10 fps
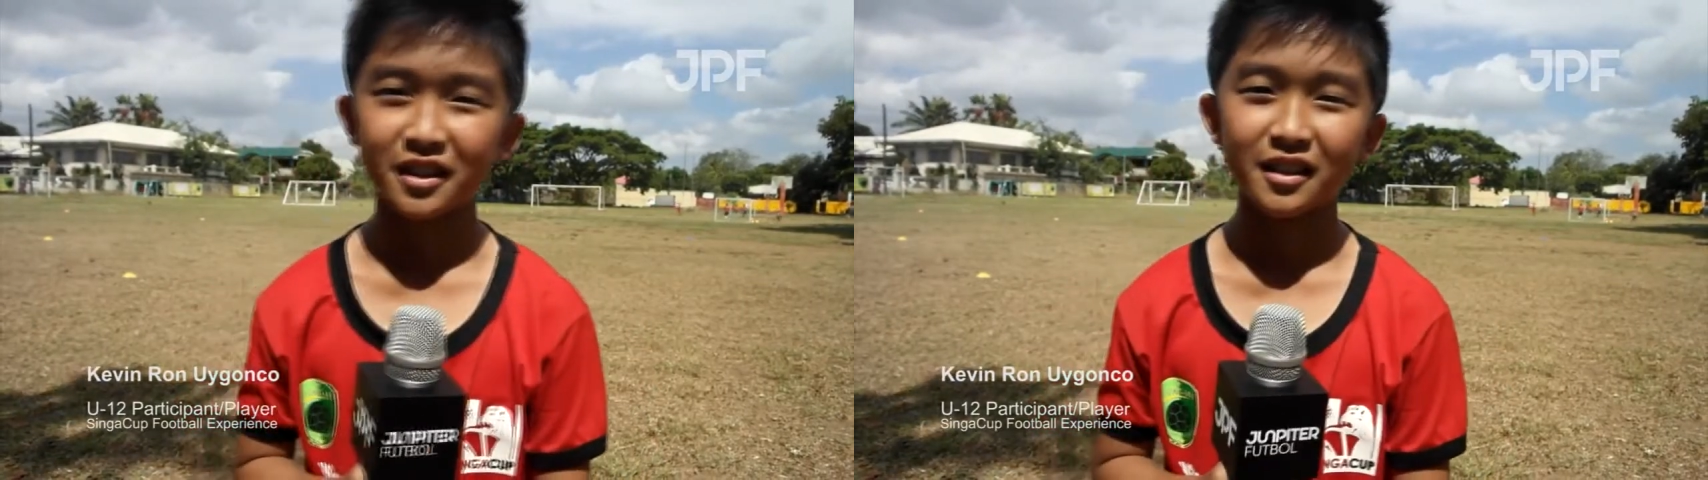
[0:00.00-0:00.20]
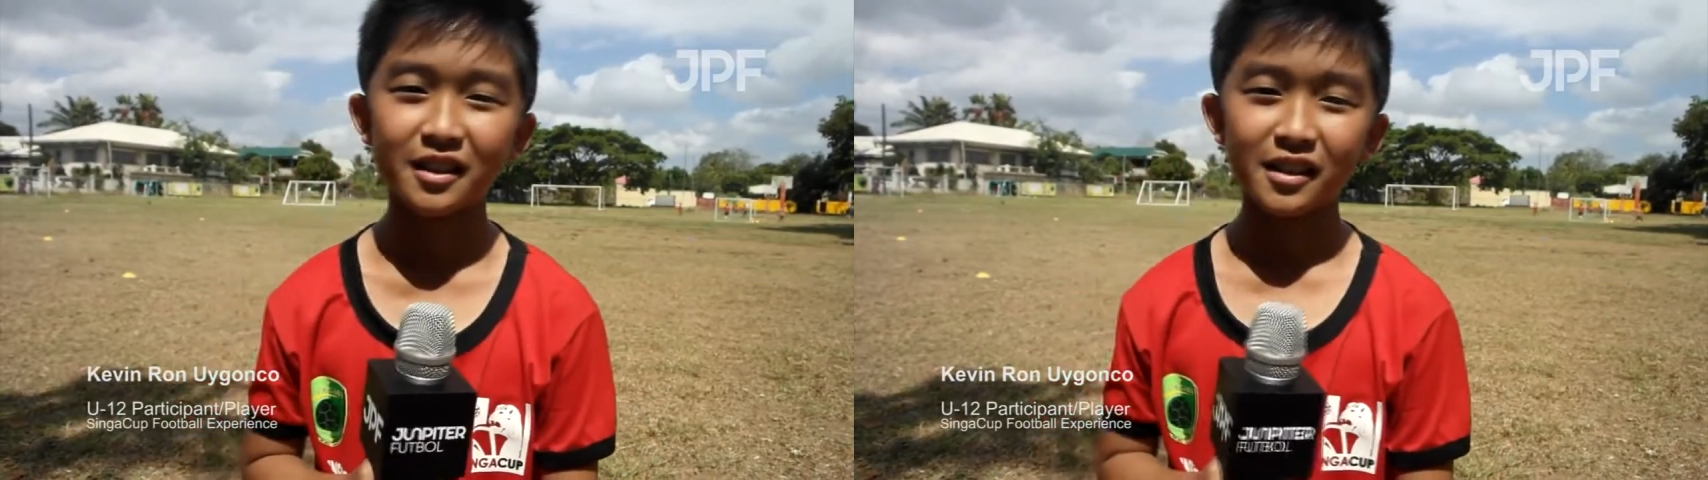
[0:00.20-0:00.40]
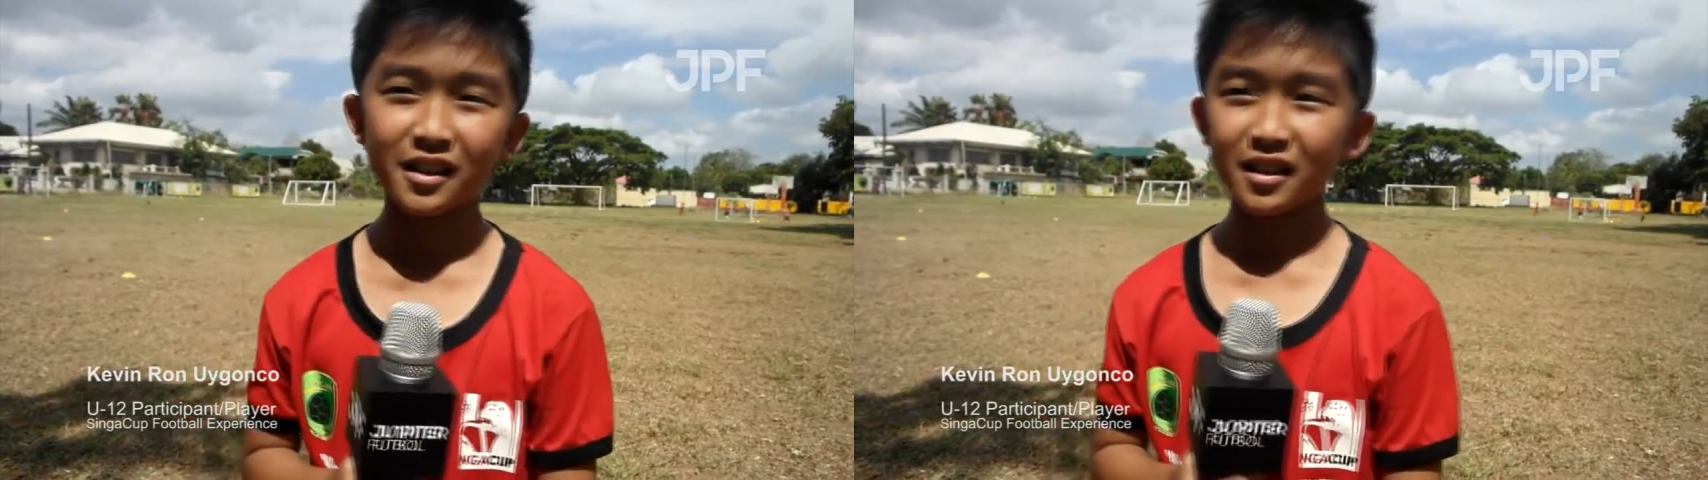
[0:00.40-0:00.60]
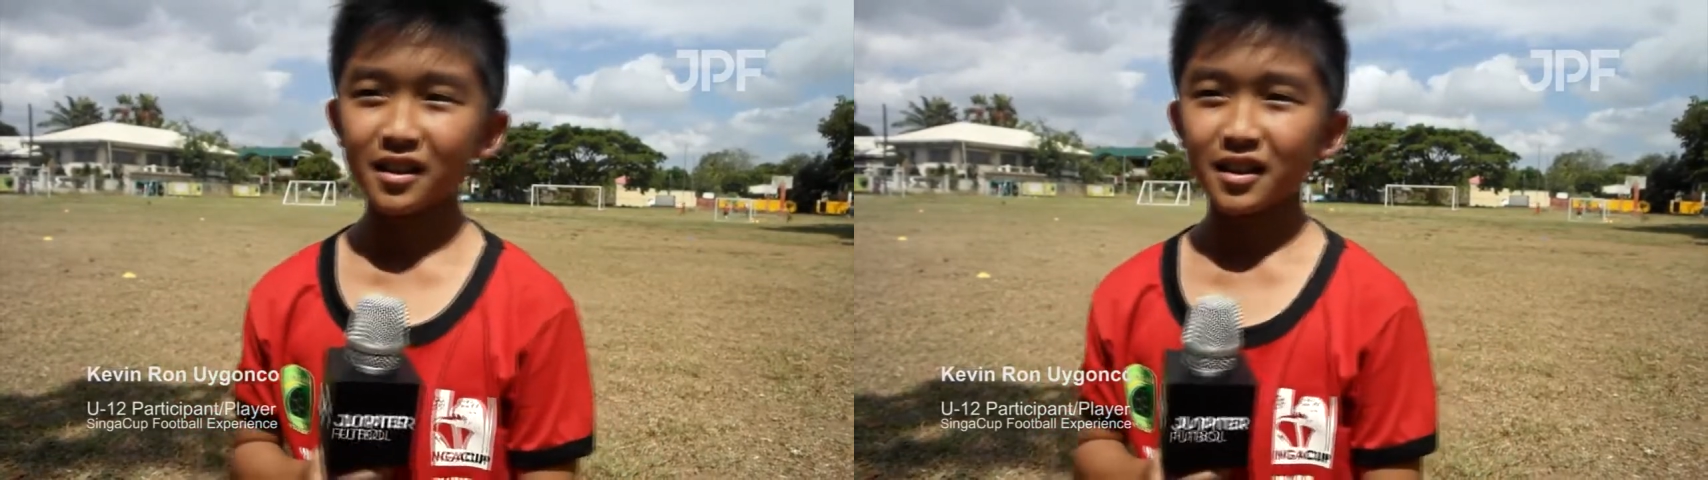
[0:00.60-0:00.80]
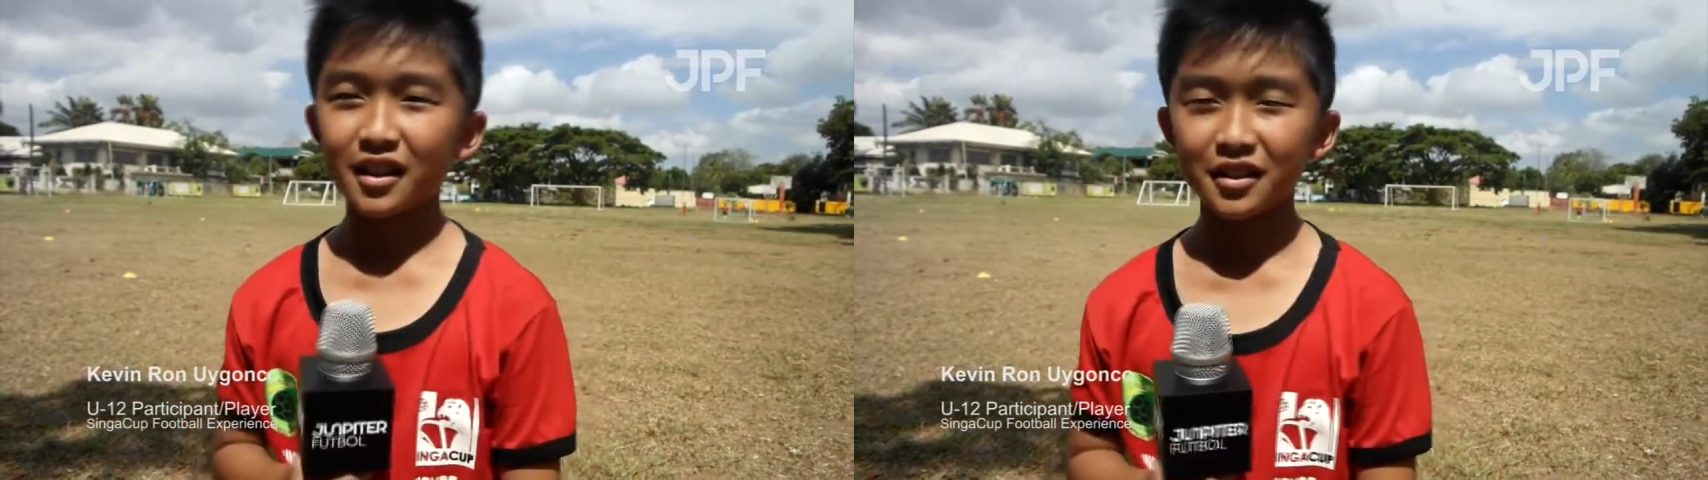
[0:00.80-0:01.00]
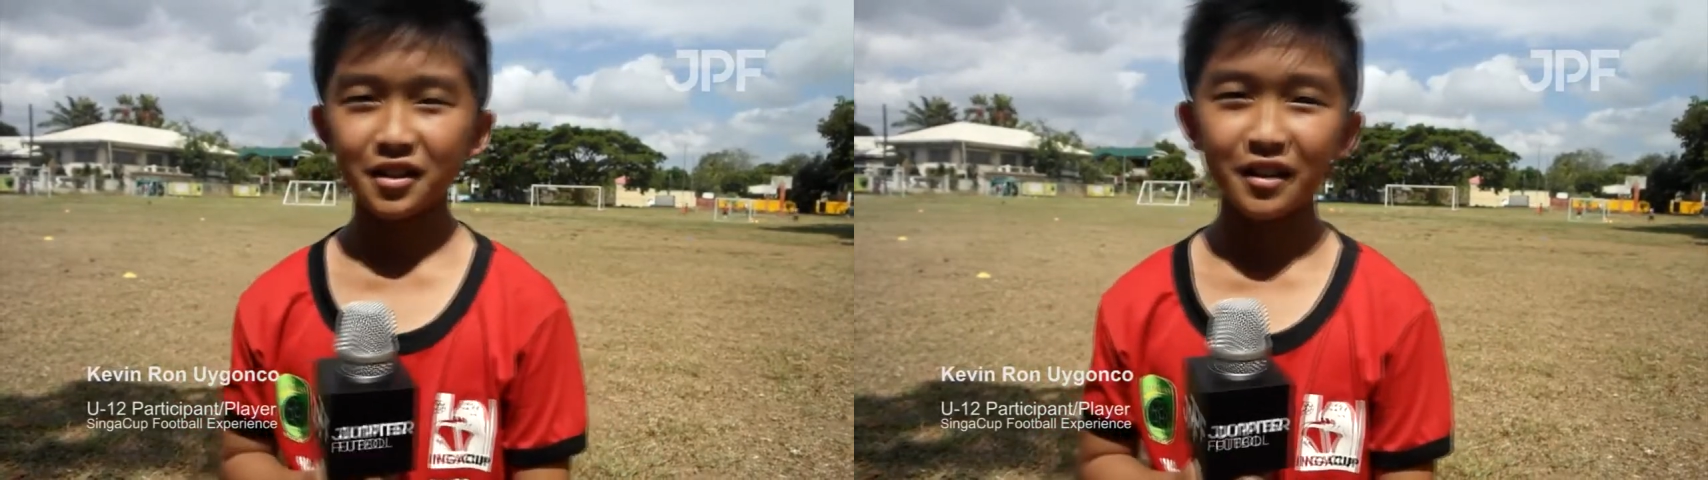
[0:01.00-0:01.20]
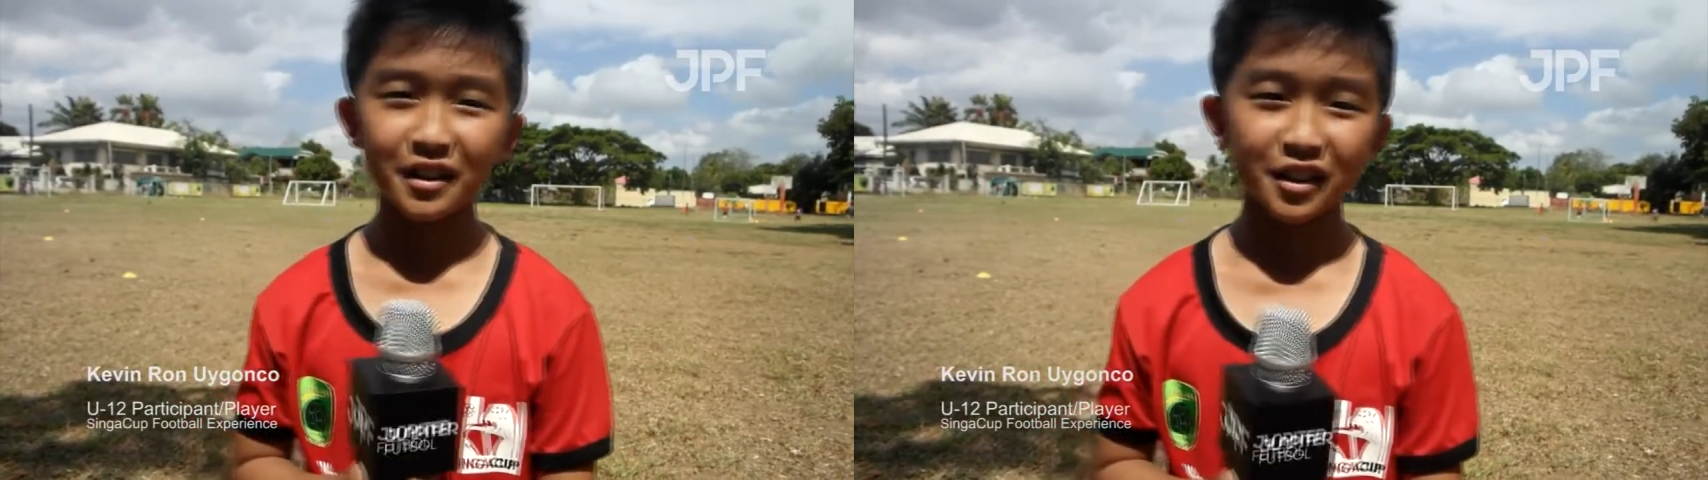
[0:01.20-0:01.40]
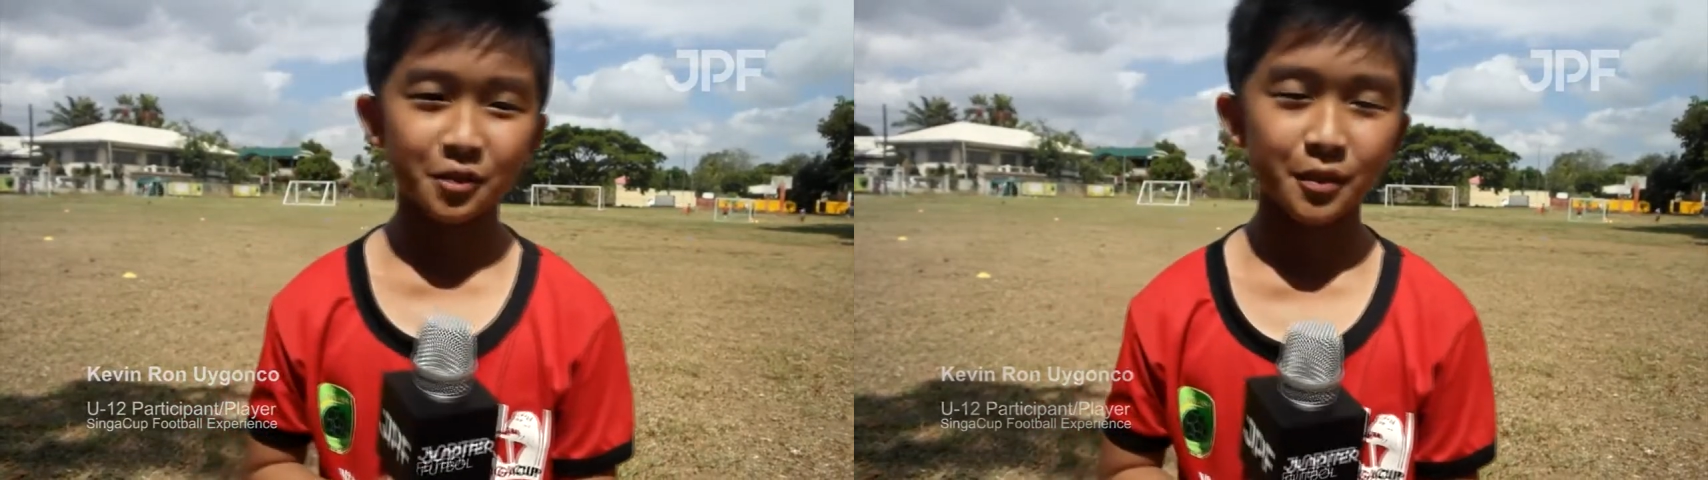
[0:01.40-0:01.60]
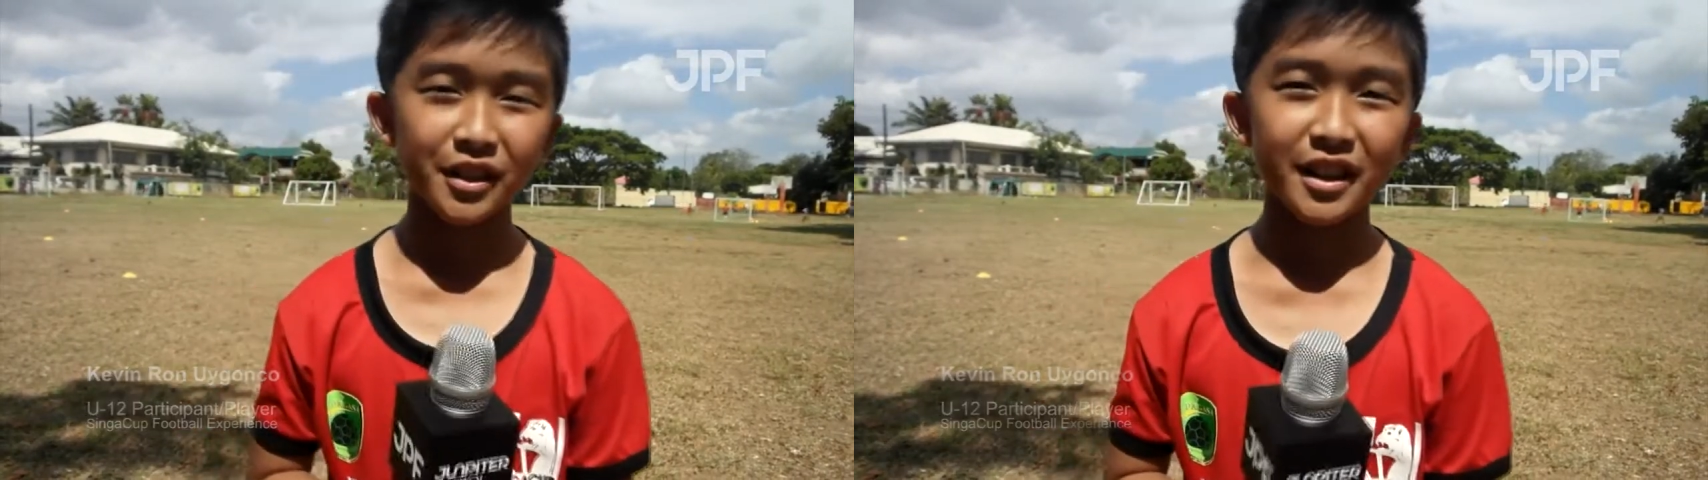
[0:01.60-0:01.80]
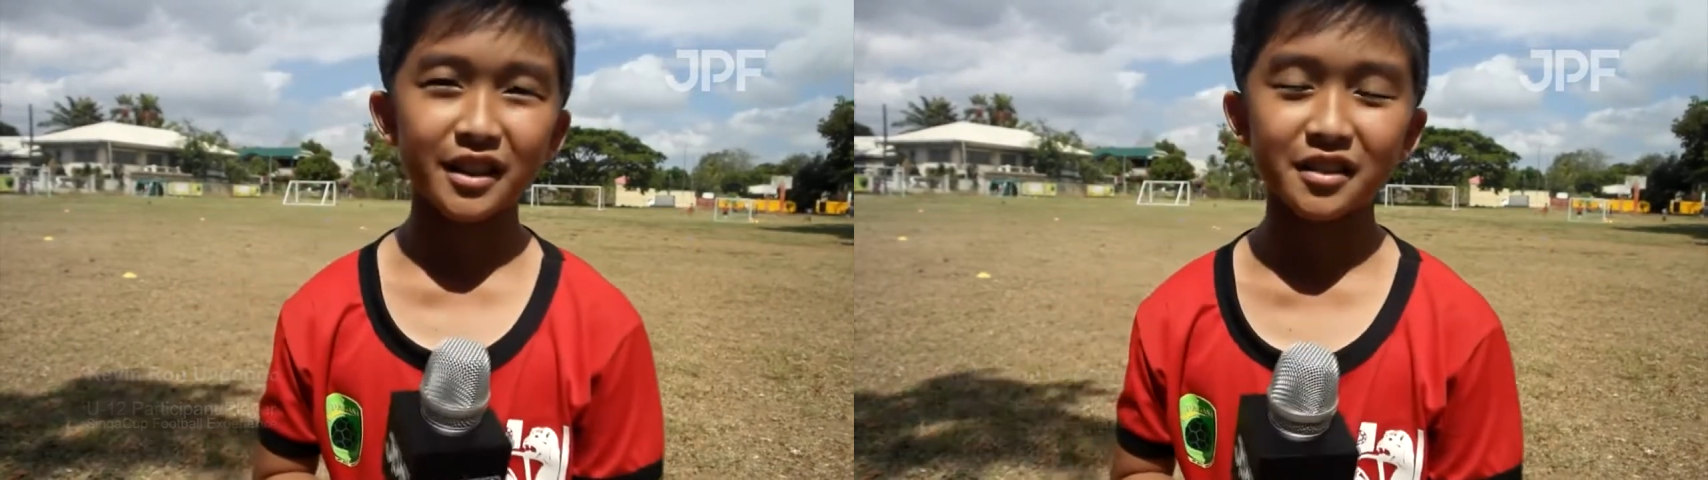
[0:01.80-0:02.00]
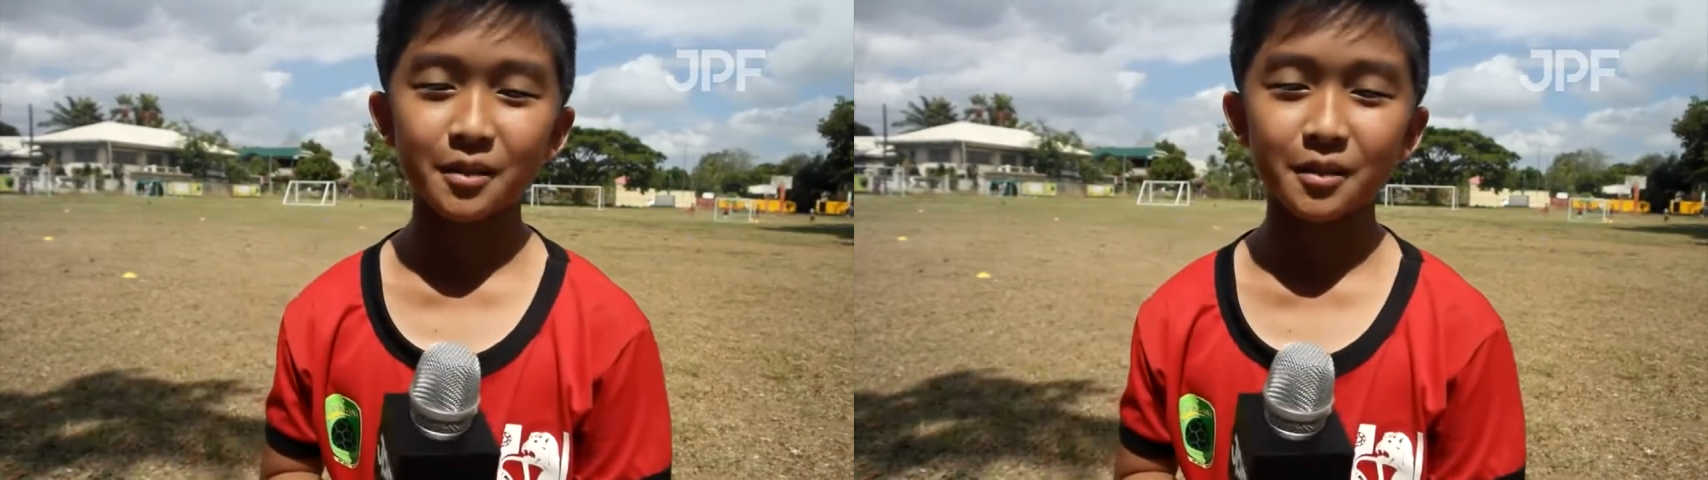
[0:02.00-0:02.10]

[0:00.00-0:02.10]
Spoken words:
and it's a great experience.